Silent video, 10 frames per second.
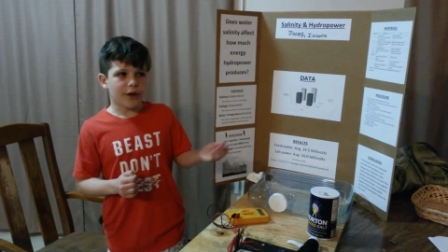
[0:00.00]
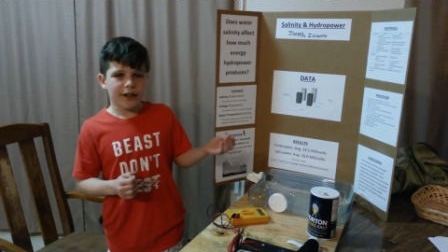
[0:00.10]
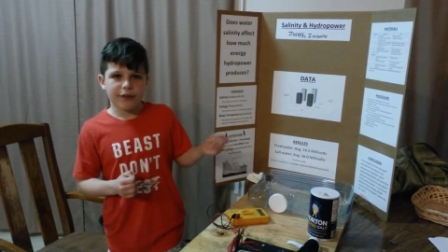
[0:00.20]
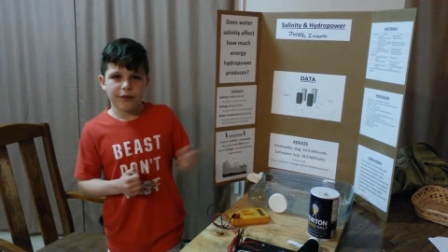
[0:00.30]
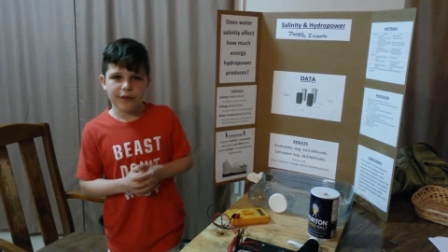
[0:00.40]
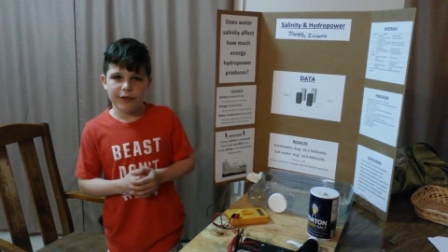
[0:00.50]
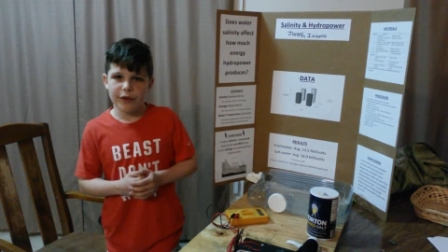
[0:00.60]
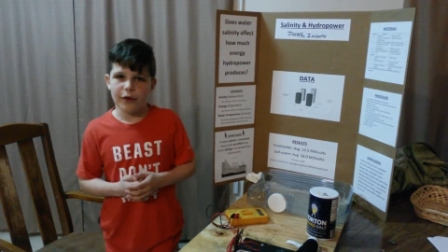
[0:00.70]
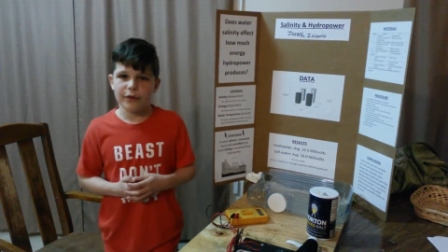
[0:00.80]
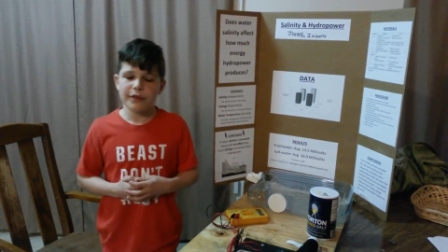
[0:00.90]
according to
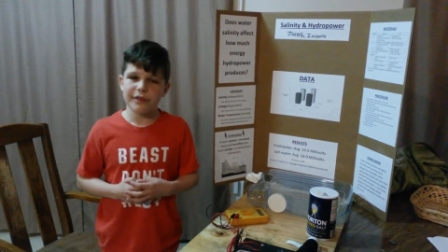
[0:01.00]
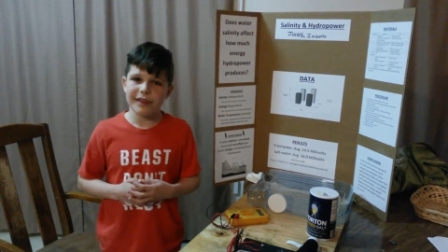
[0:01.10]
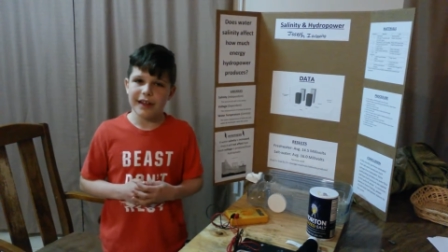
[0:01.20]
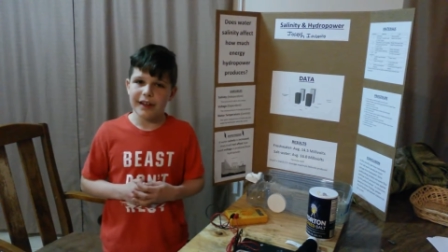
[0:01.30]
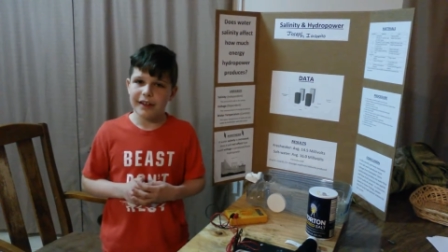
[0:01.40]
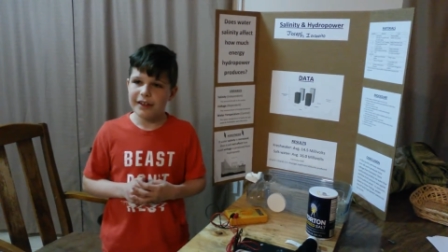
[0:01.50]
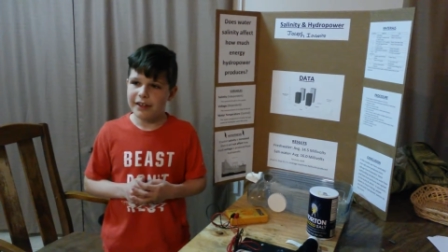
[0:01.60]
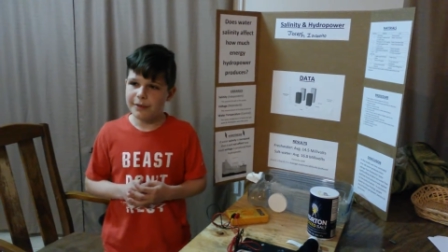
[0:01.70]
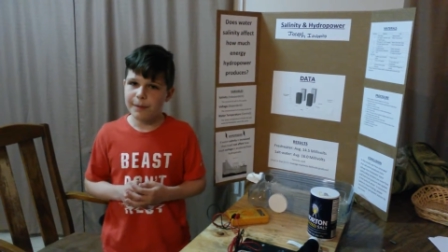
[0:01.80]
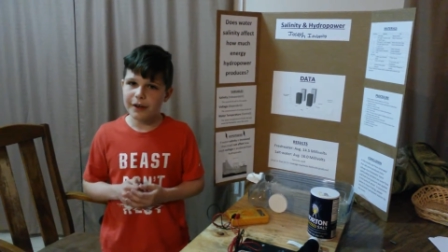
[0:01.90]
results that
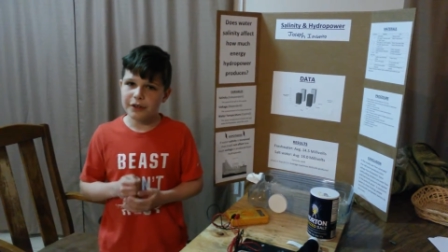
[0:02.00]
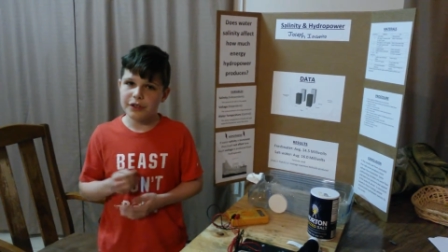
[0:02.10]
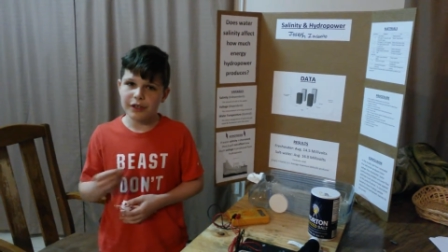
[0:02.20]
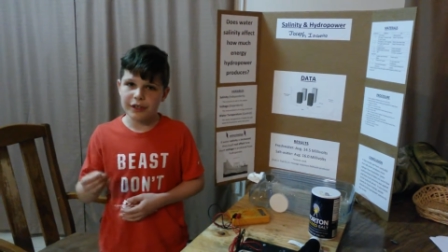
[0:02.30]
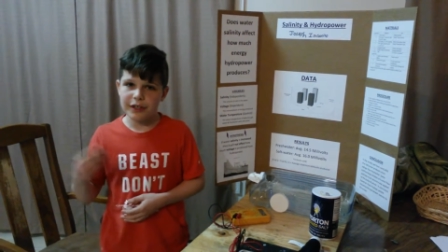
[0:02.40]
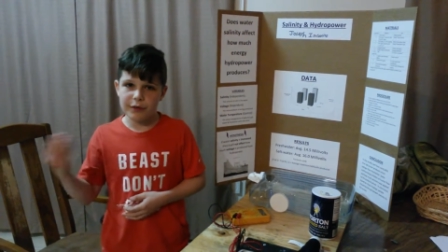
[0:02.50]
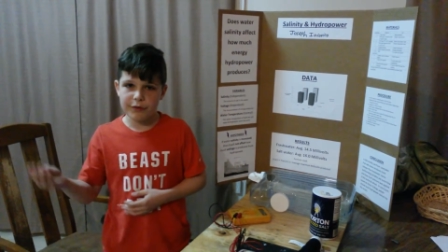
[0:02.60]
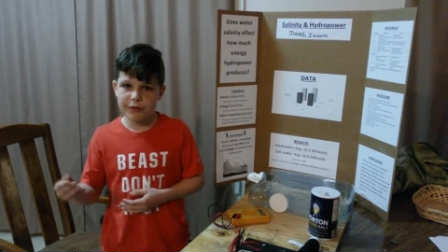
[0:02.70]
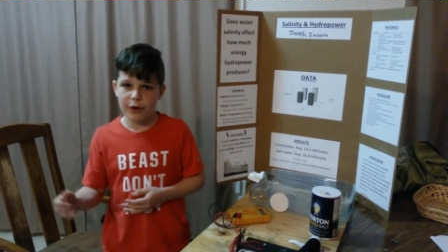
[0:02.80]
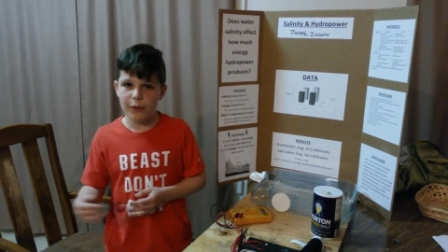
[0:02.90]
it's better to
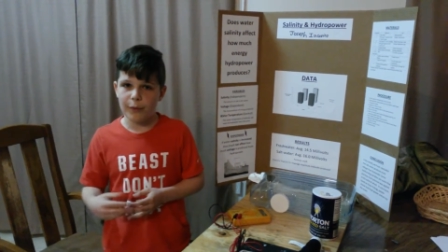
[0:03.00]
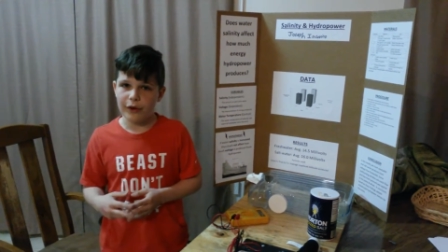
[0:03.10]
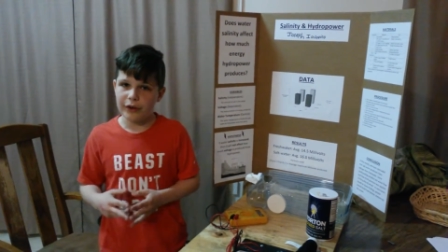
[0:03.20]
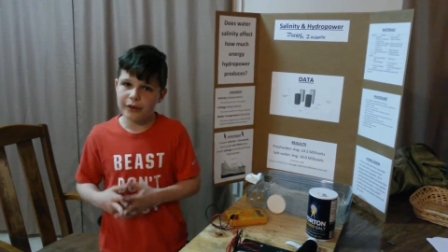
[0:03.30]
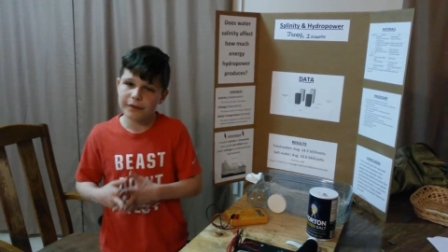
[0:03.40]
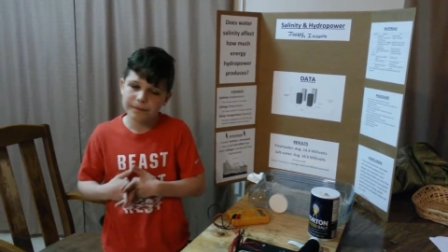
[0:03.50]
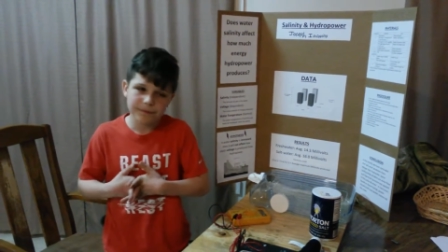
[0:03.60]
use salt water.